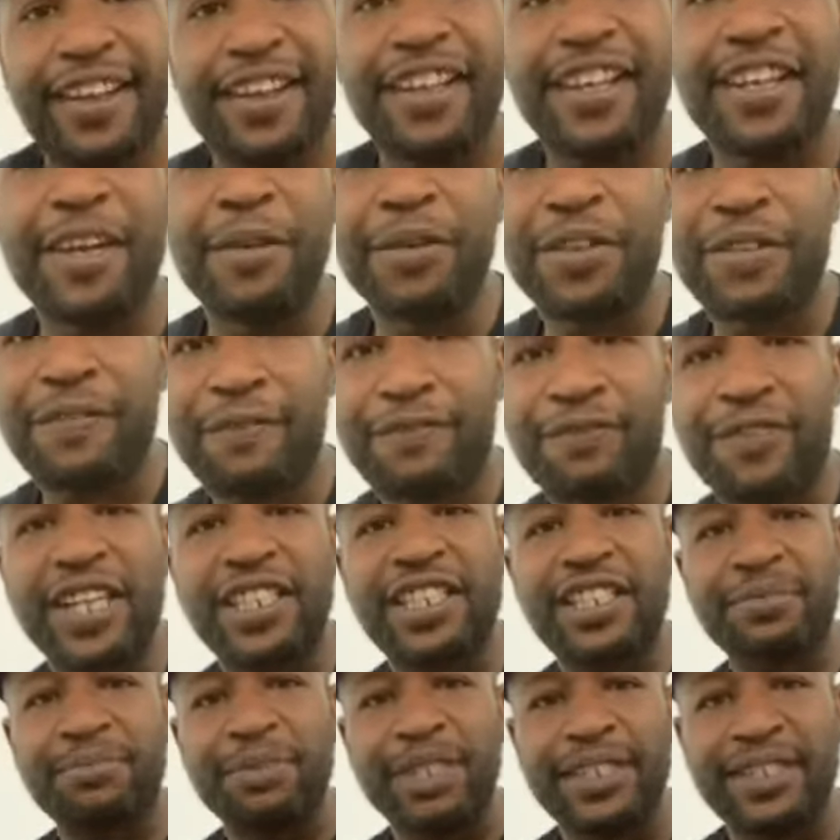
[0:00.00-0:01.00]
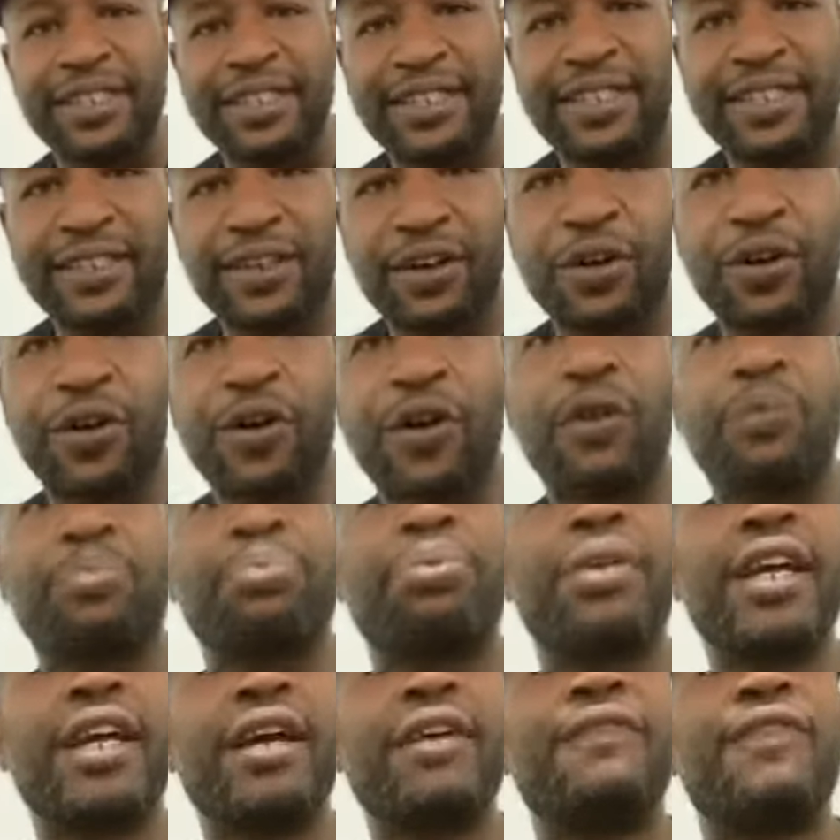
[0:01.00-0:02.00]
It was freshmen all
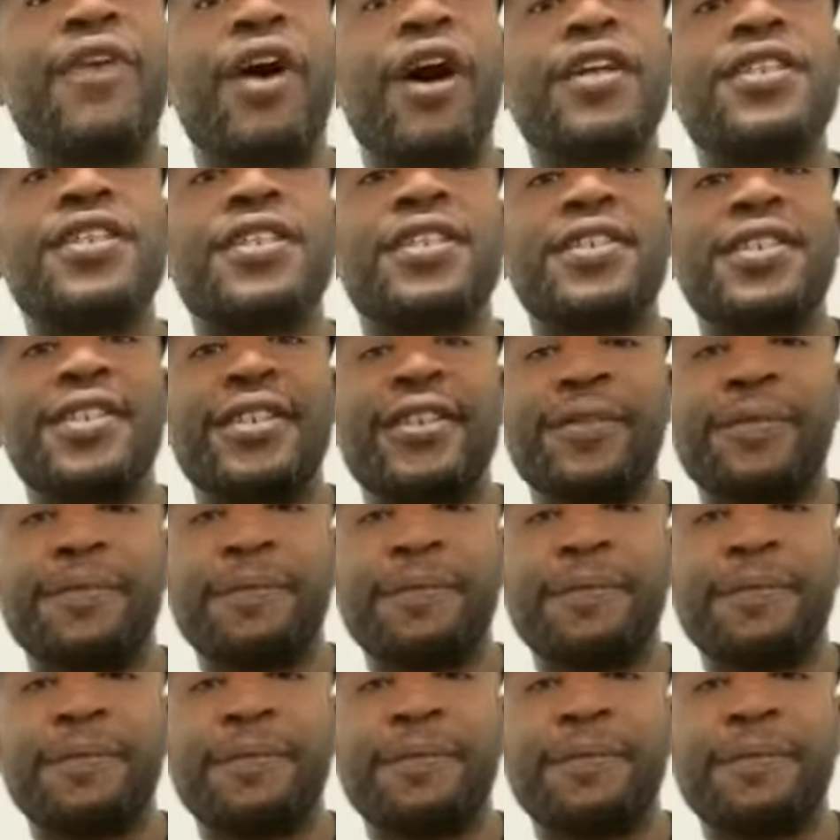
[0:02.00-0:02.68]
playing varsity.